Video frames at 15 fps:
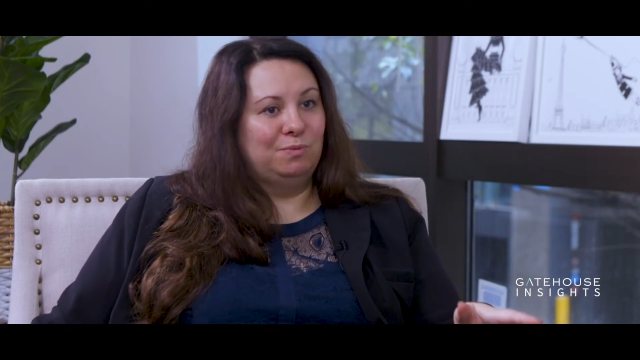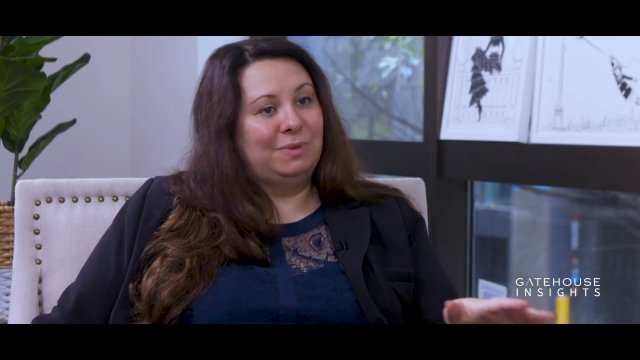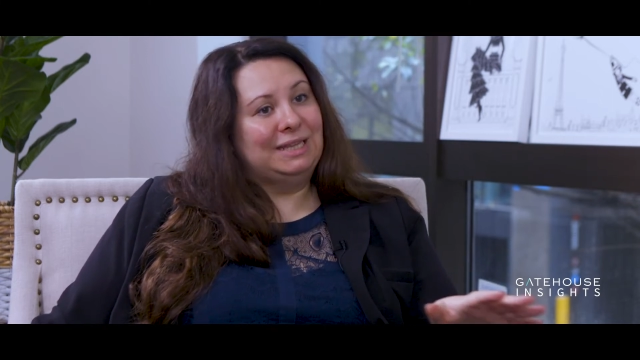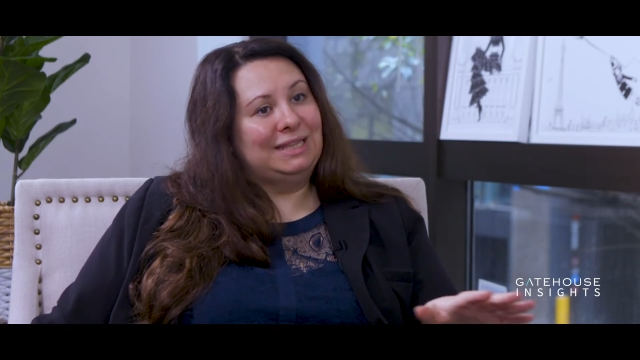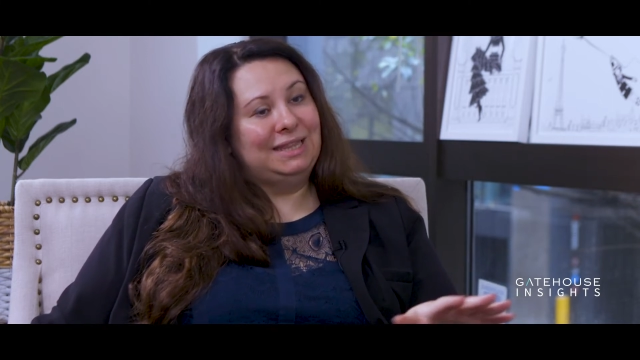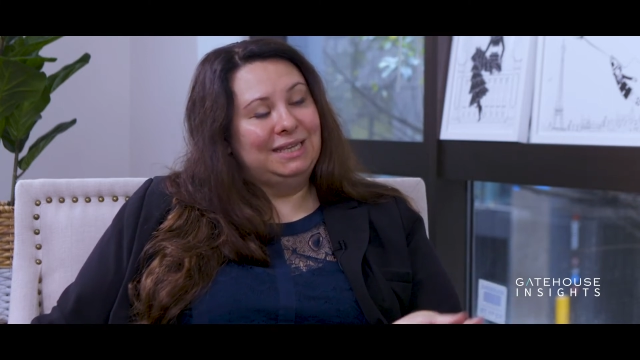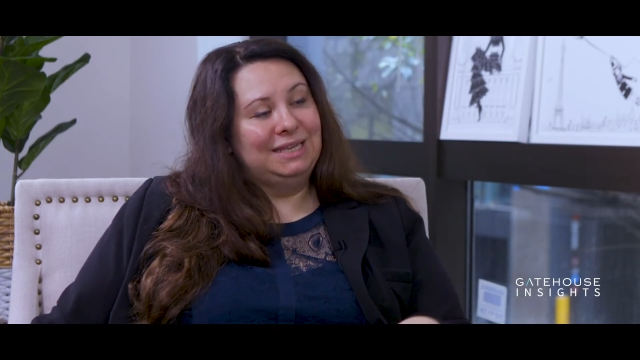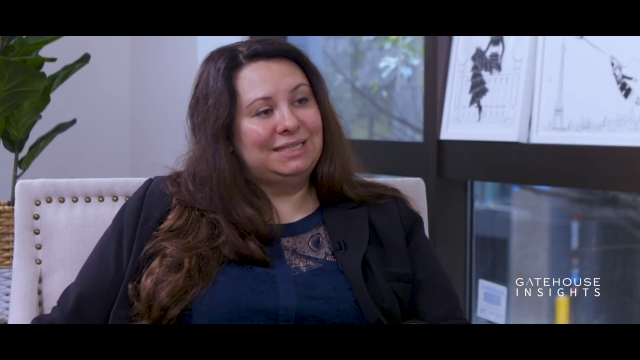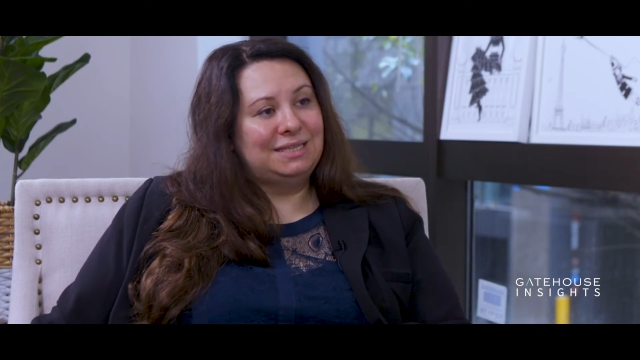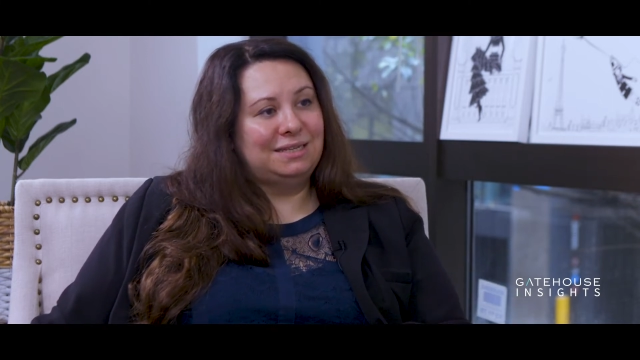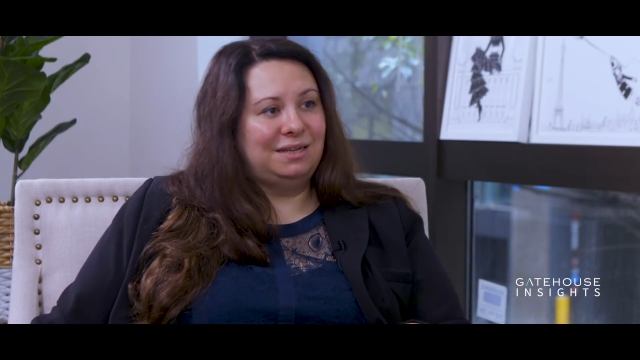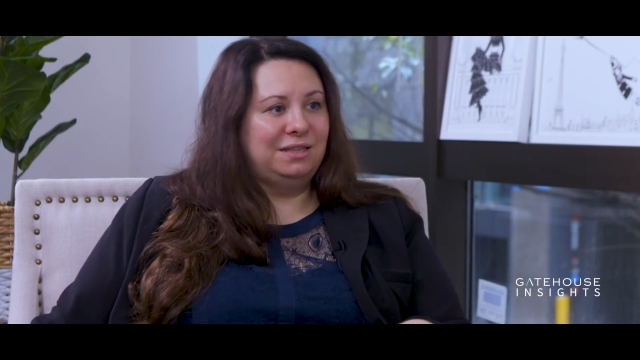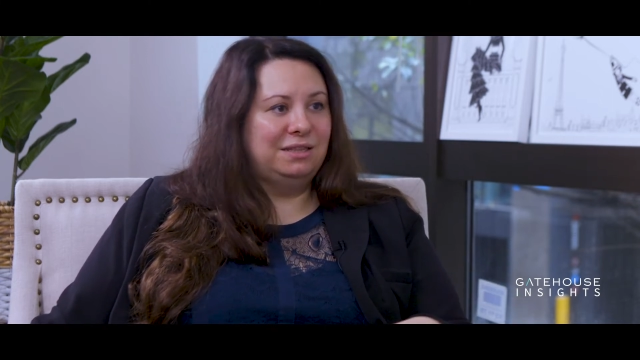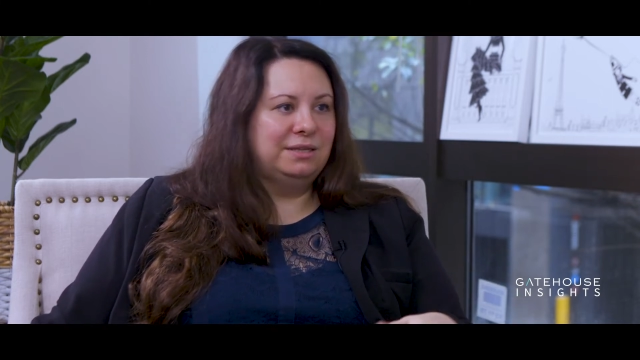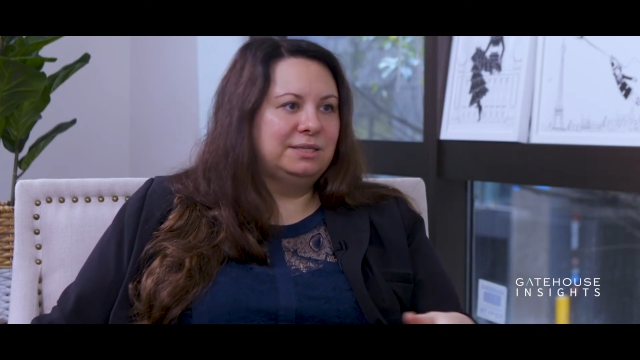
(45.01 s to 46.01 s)
about
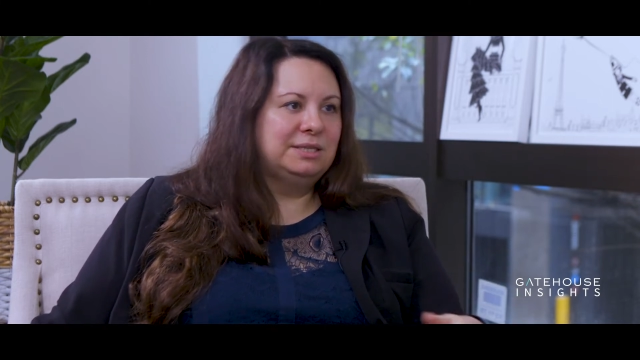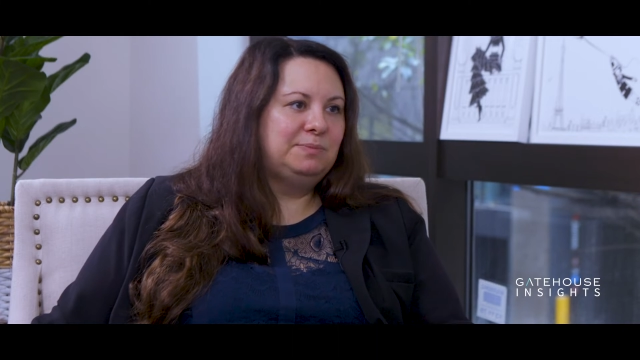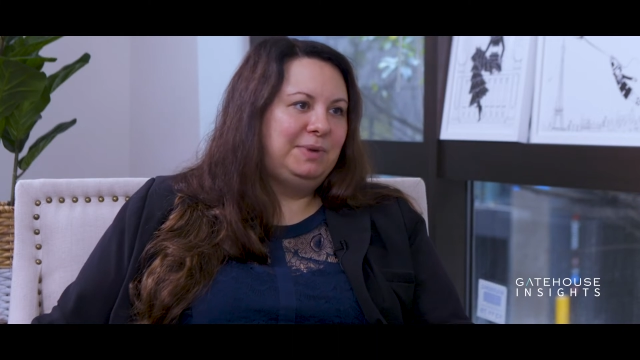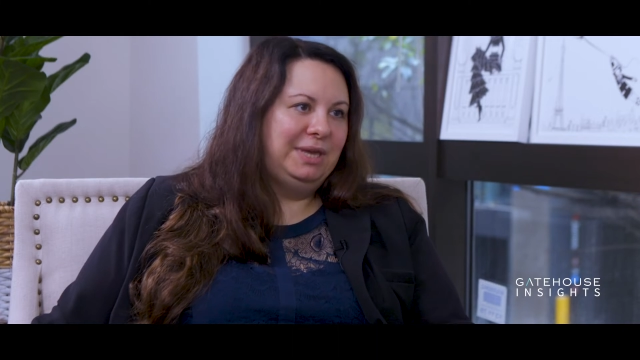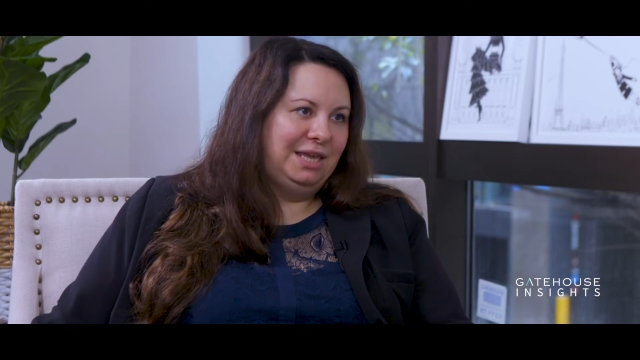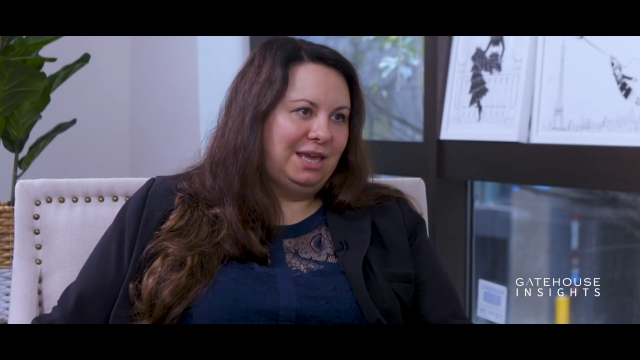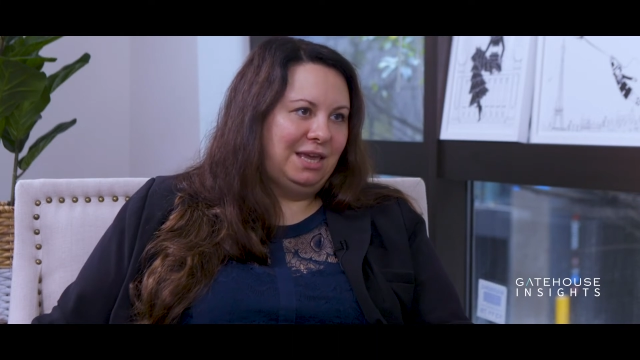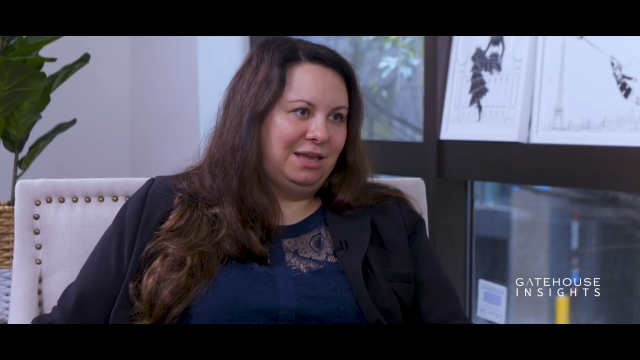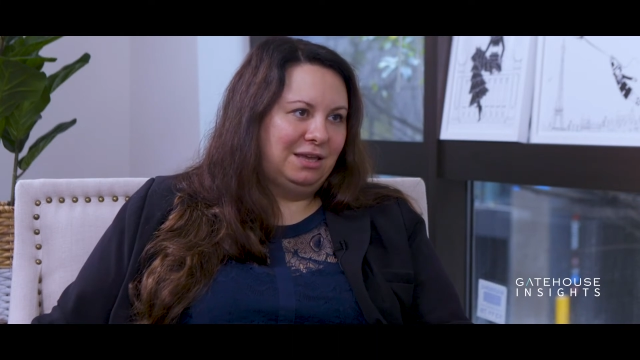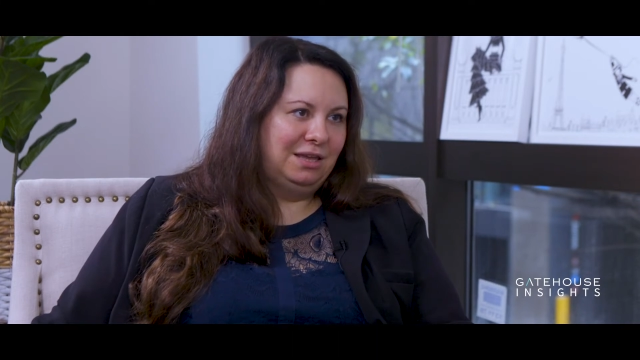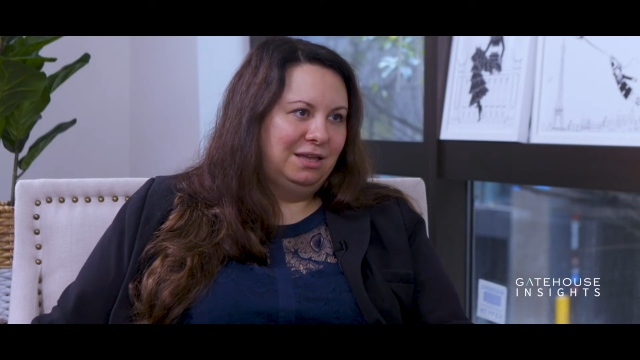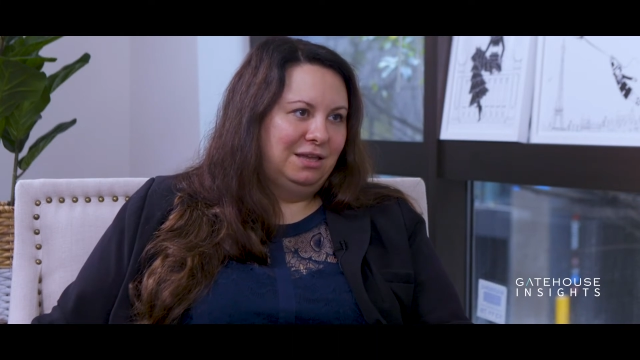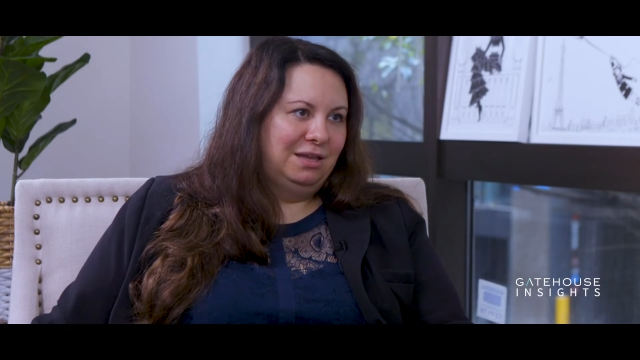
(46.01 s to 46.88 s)
listening than speaking.